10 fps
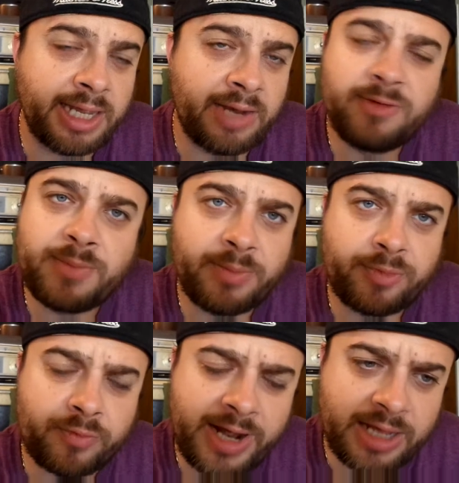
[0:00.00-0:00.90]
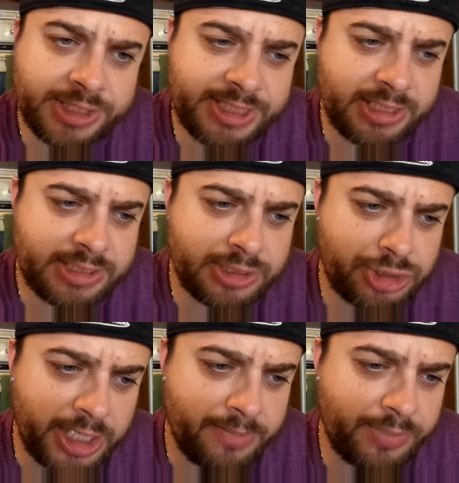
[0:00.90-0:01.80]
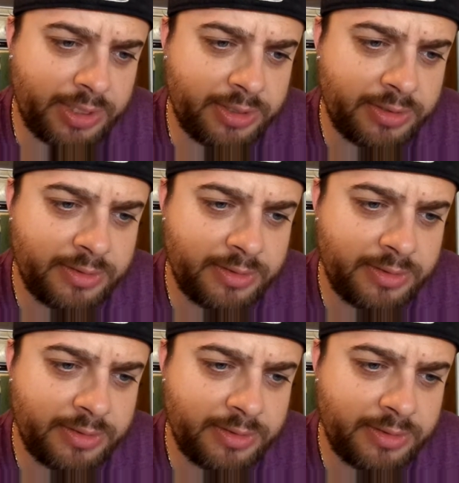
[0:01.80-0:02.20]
And remember, Rousey is the champion.